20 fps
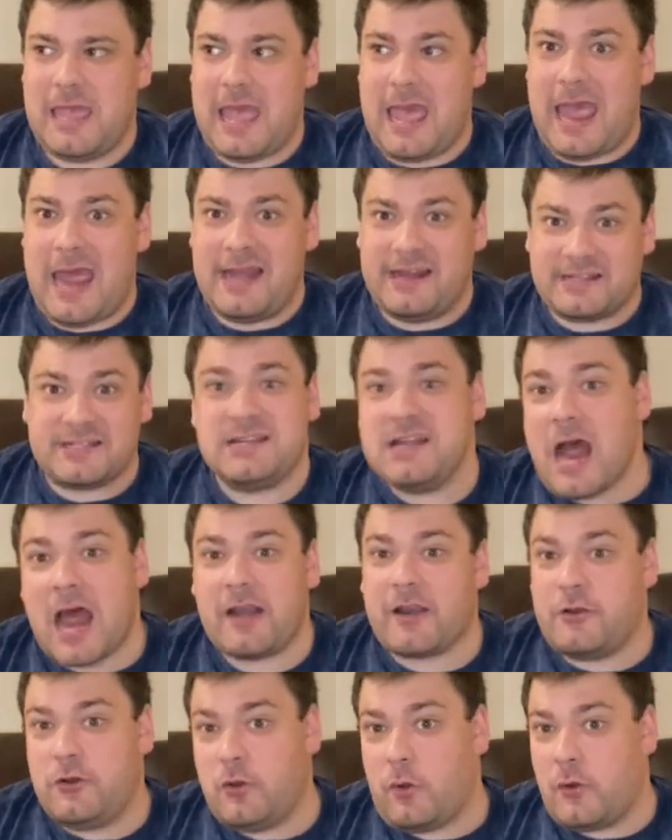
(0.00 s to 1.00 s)
and it's
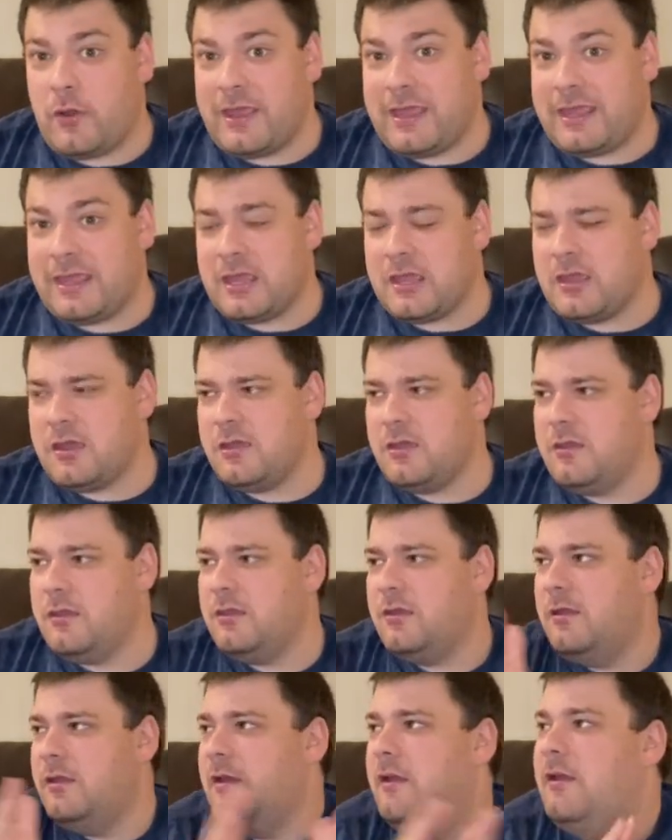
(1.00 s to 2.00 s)
not annoying.
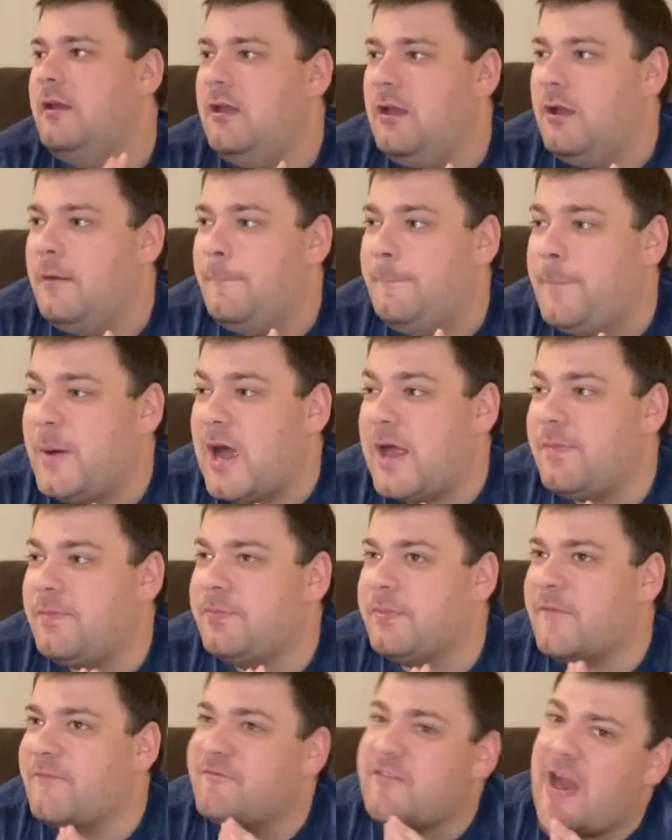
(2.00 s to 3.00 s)
But
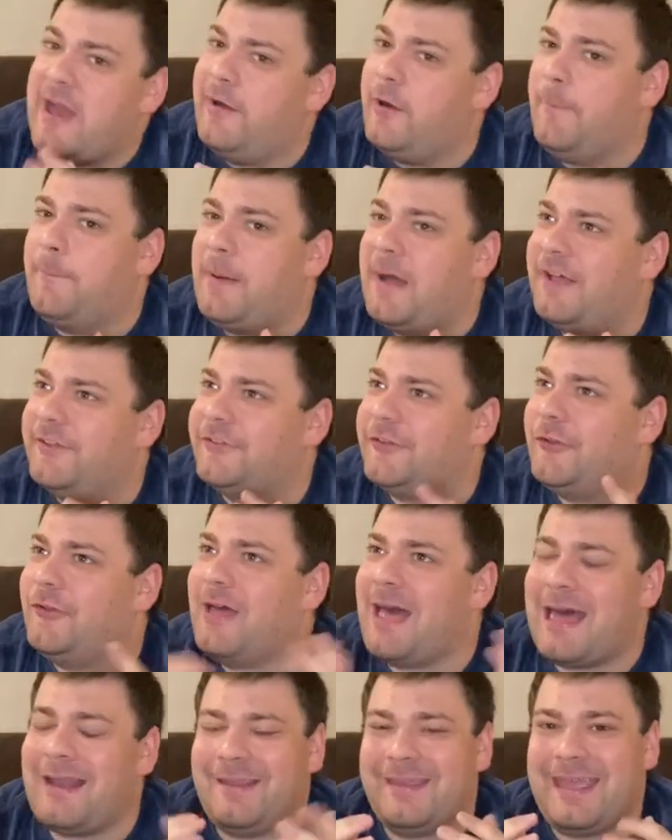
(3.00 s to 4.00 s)
the final puzzle,
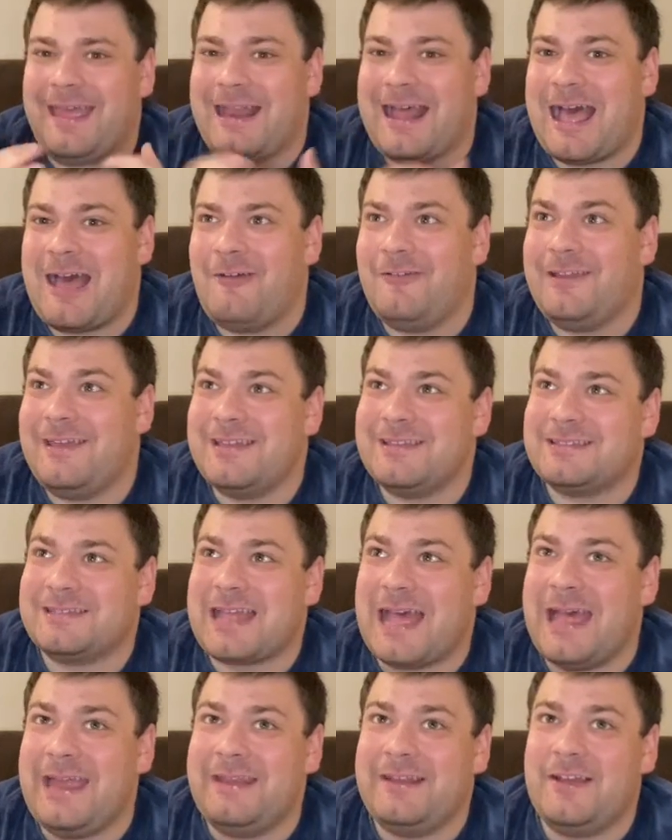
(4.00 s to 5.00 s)
how to get out, is
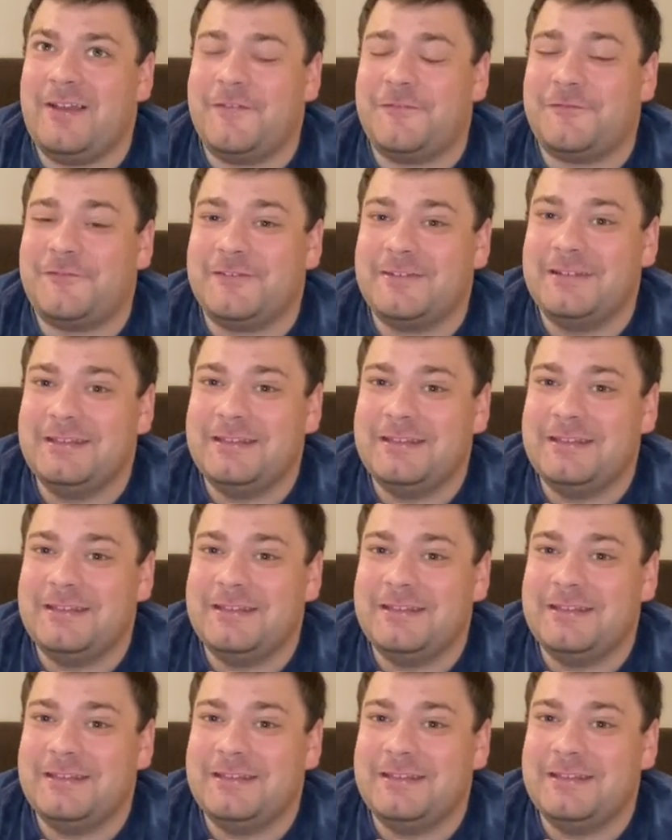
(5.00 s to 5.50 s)
kind of